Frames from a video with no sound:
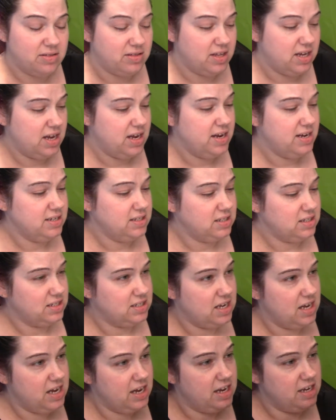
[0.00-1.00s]
These
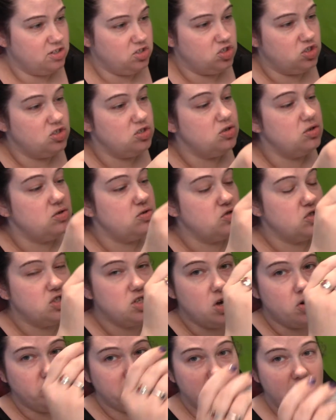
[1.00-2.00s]
say to
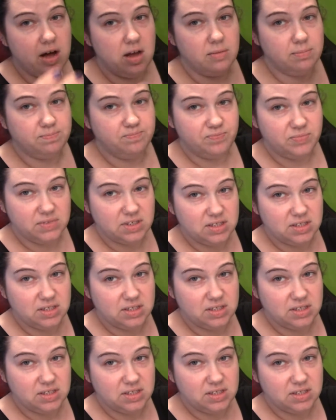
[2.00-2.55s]
soak them